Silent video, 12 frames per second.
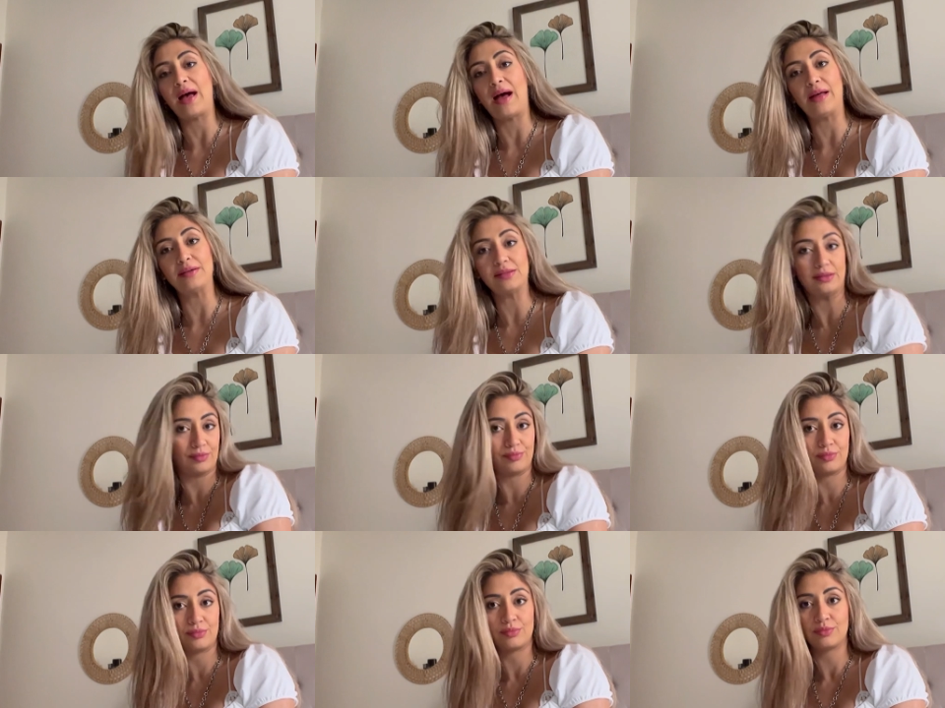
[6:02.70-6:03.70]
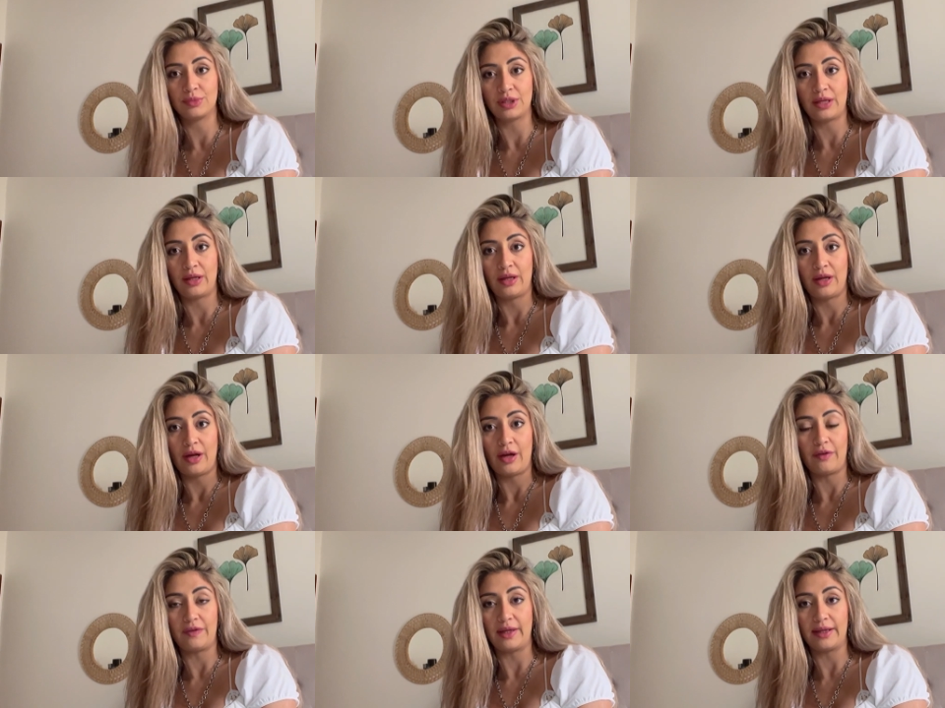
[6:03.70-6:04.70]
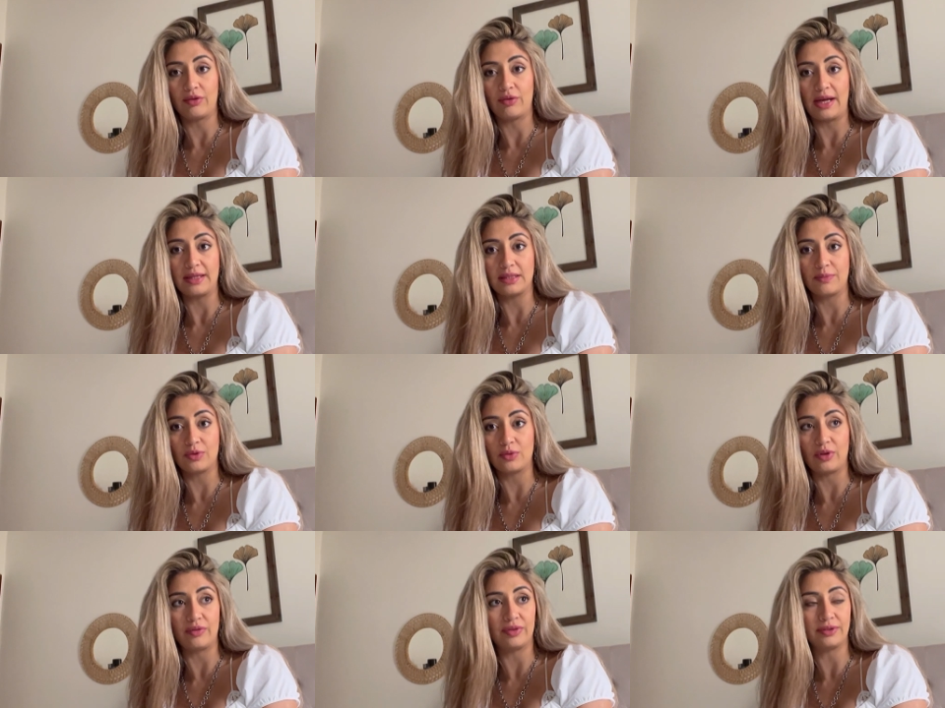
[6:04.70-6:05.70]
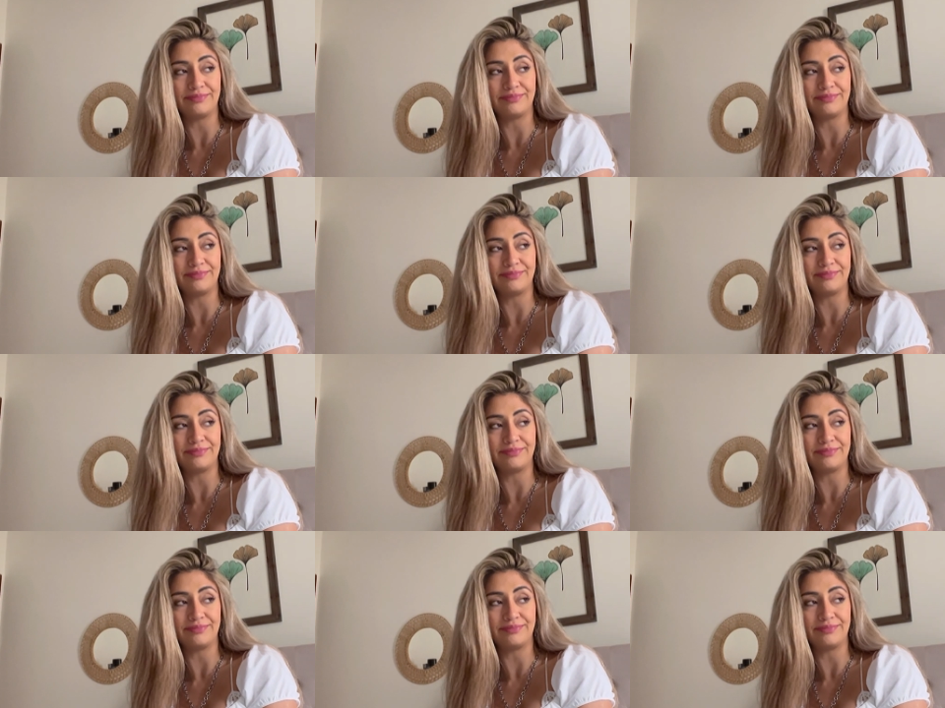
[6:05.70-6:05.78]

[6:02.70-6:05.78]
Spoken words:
And hopefully I can create some sort of